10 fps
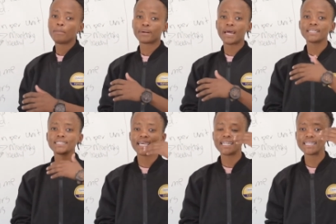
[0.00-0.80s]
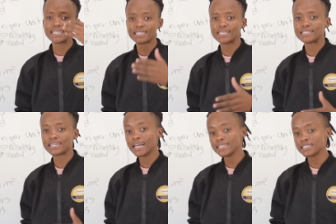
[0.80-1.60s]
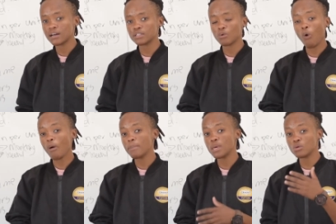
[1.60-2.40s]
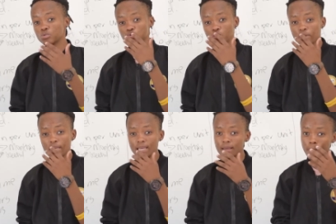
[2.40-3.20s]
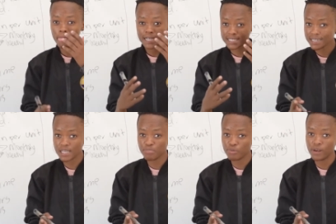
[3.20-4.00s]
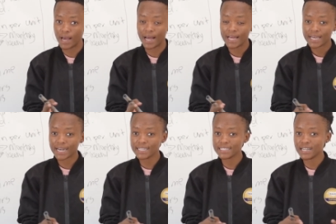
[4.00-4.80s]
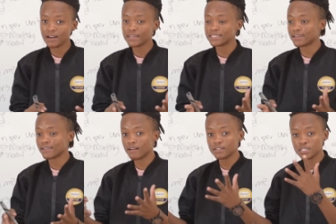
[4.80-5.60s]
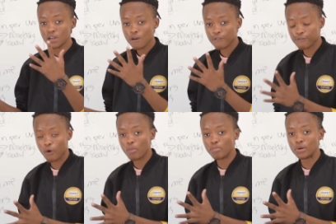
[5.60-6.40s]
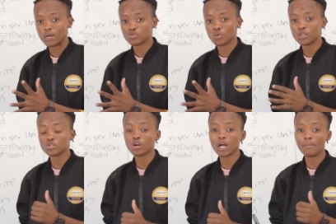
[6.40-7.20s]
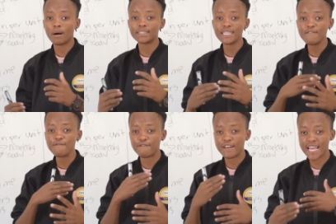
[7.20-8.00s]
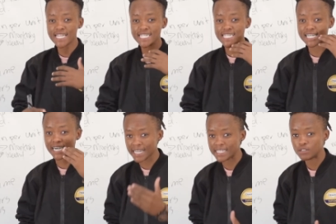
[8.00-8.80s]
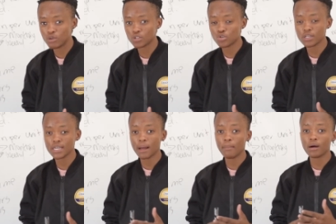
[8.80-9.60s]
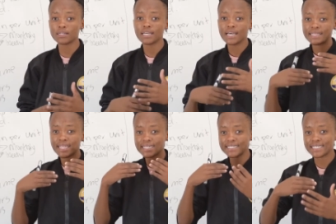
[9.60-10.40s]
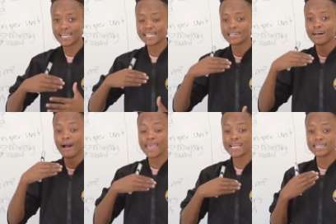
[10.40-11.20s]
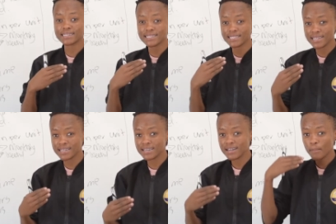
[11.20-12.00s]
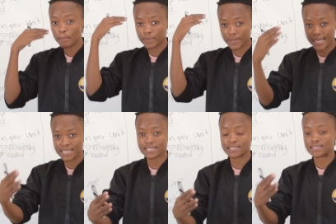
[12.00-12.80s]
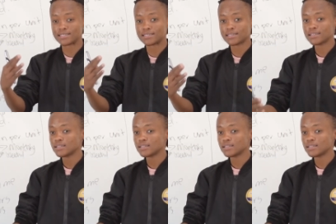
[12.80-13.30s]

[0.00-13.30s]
price can increase. Right now the combi used to be 3 puller. Right now is around 4 puller. So when you talk about inflation rate, you are talking about that general increase in prices.